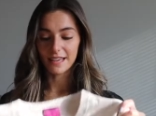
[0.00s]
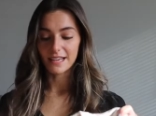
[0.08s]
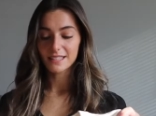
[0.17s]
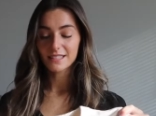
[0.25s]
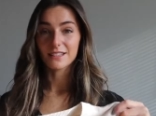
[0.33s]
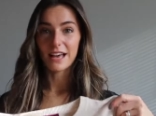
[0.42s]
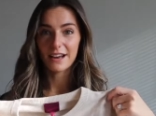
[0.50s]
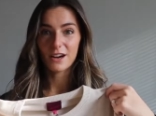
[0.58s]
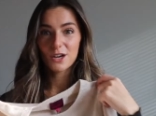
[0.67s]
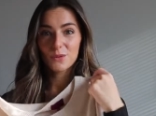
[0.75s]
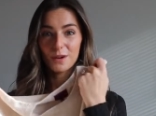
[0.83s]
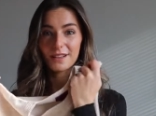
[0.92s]
This
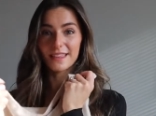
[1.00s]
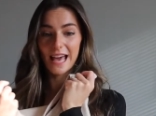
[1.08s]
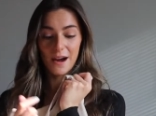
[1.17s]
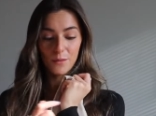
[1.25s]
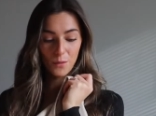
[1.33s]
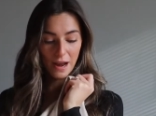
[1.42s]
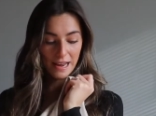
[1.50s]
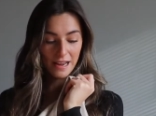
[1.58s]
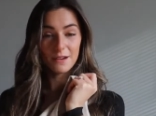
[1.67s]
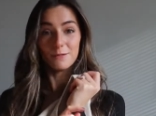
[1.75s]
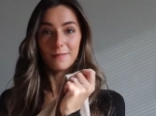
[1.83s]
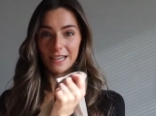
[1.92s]
layered with that
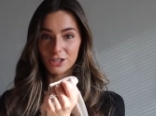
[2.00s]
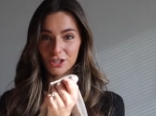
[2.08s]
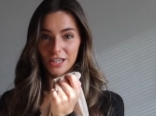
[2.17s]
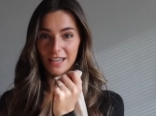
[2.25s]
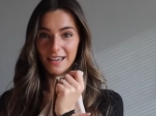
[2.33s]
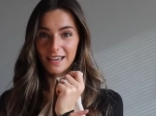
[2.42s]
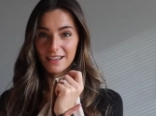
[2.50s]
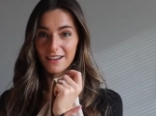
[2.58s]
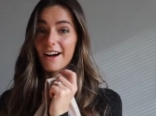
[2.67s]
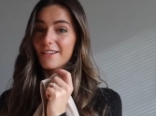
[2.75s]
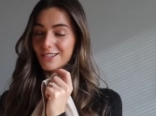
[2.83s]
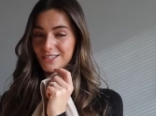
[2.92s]
white meshki
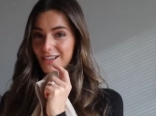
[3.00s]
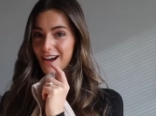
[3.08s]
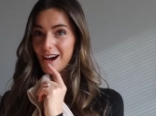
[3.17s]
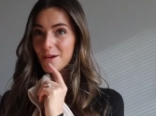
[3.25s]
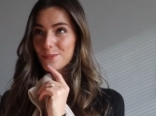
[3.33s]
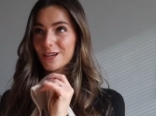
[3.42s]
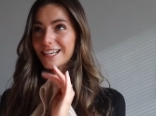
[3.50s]
collar top